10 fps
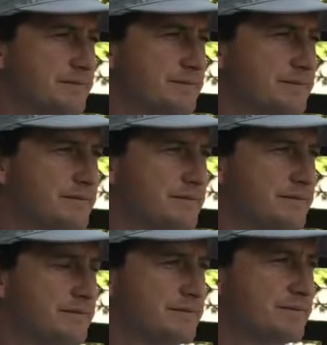money and
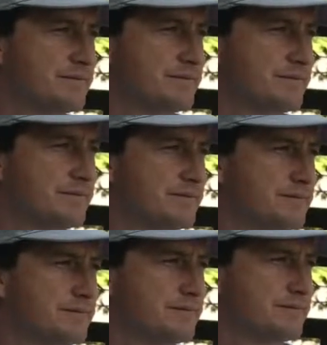that might be willing to
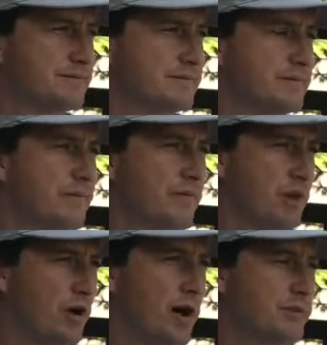fuel some of this.
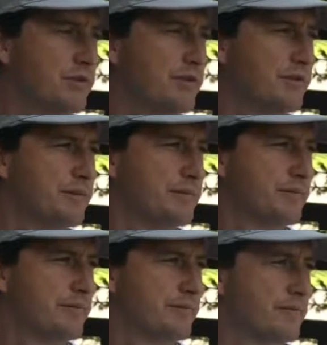If, oh, absolutely. If, um,
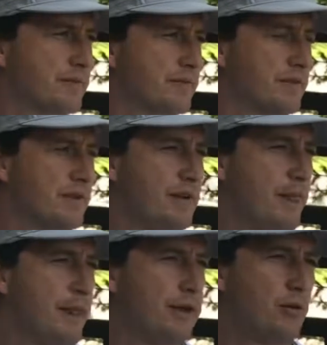down the line.
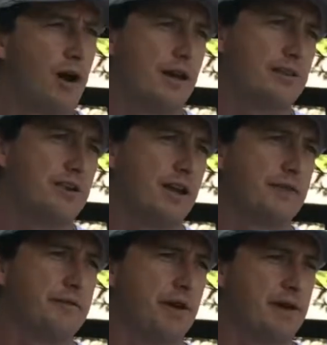So well, it's not
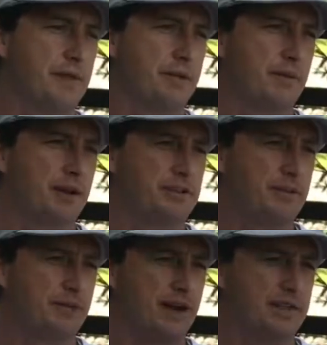a fan about
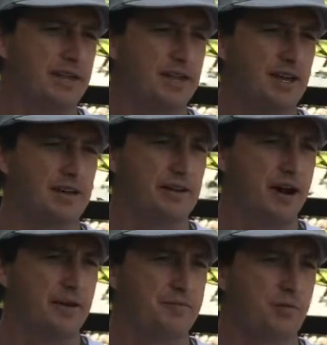blockchain, but I think that
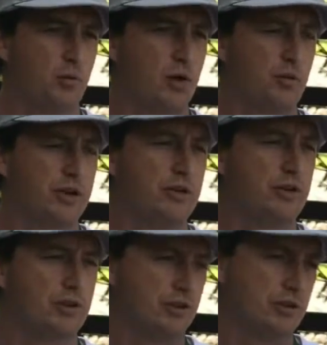um, what we
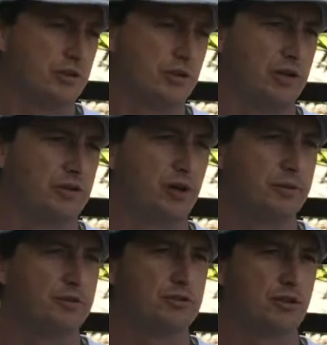do is it's
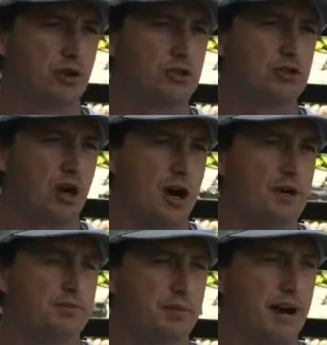almost a social
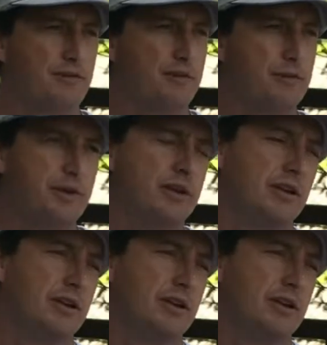cause platform, and